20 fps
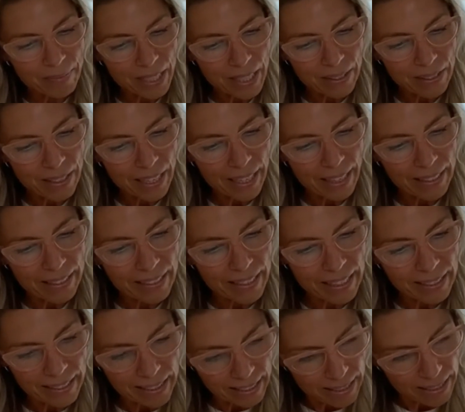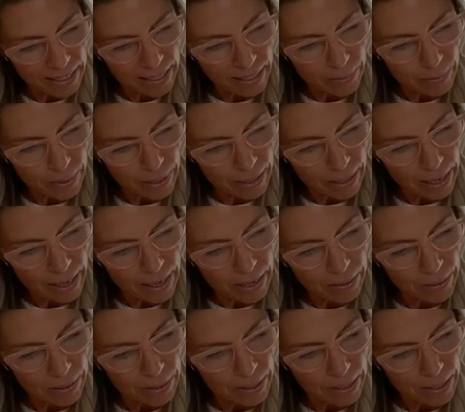Okay, let's see what
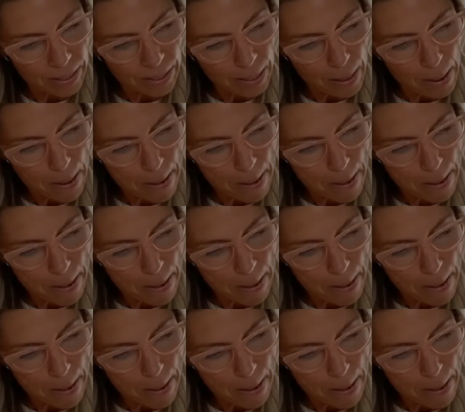else.